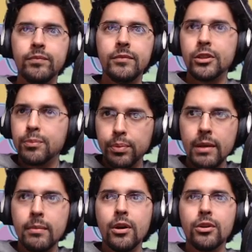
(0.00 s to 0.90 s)
Display
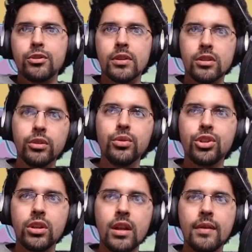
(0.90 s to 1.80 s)
modes,
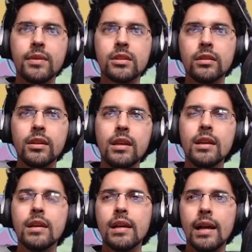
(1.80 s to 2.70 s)
resolution obviously,
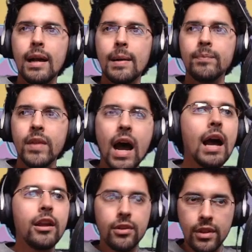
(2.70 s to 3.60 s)

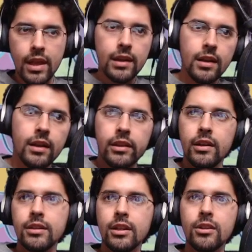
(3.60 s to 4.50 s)
higher than on the
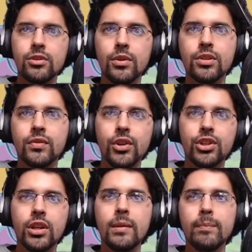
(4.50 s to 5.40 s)
Nintendo Switch
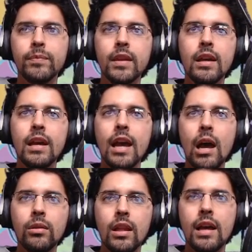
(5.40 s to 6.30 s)
version.
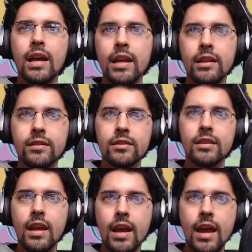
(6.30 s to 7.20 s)
Outlines,
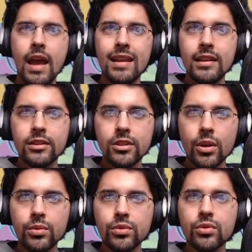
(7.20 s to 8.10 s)

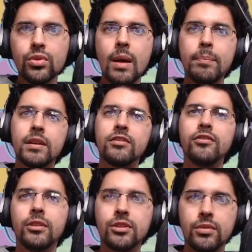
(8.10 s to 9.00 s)
anisotropic
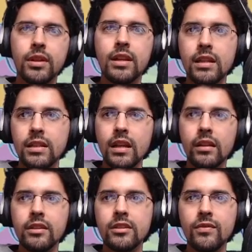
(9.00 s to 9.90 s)
filtering,
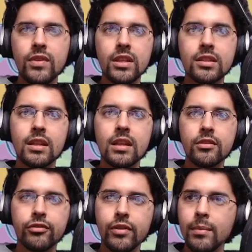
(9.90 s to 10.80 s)
anti-aliasing, V-Sync,
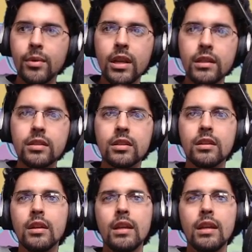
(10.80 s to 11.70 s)
frame rates,
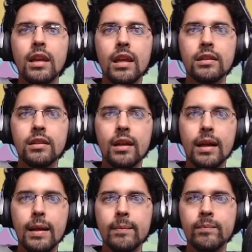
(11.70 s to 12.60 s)
and
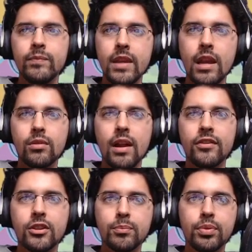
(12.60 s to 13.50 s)
yeah,
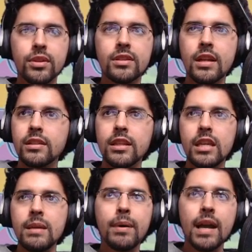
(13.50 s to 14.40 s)
graphics presets,
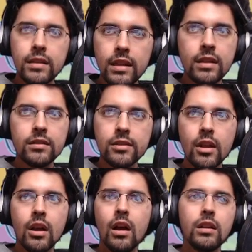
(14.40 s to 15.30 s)
key bindings,
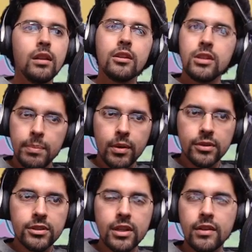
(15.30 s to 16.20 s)
all of the
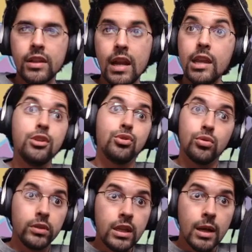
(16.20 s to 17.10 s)
typical stuff that I
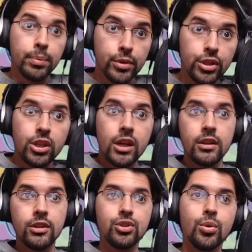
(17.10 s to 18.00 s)
usually appreciate
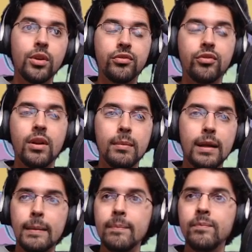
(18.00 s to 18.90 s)
and enjoy
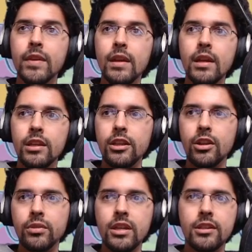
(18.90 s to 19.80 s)
from, you
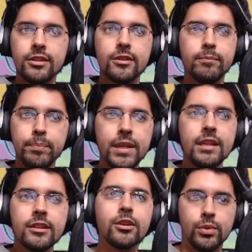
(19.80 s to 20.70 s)
know, these
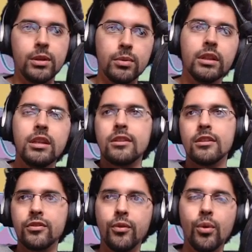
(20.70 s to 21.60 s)
PC
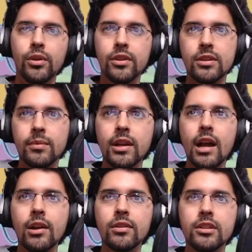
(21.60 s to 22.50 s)
re-releases for the Senran
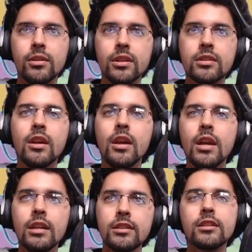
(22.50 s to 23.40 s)
Kagura series.
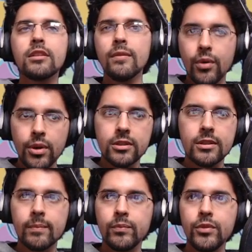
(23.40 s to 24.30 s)
System
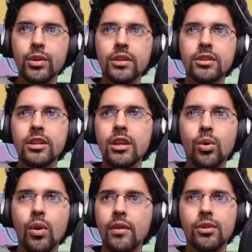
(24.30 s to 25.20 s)
voice, you can see
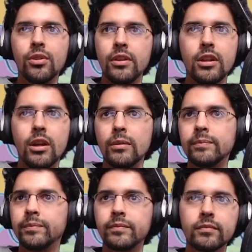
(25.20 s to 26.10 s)
whoever you
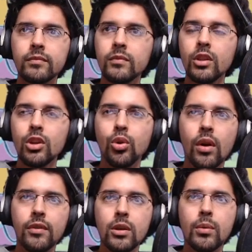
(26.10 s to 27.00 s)

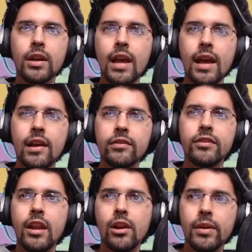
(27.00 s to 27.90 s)
want to have
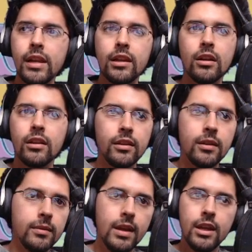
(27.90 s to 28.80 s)
narrating all of
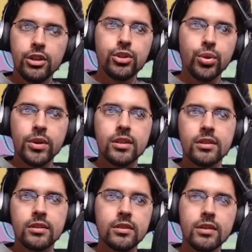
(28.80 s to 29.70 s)
the choices
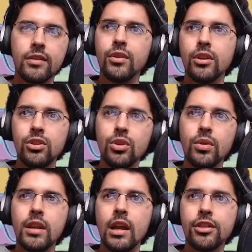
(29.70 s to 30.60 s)
and stuff, you can do
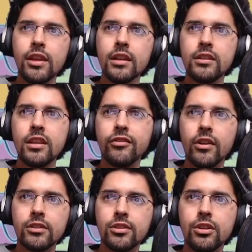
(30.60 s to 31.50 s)
it. I think it
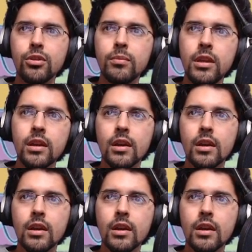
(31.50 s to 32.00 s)
defaults to Yumi,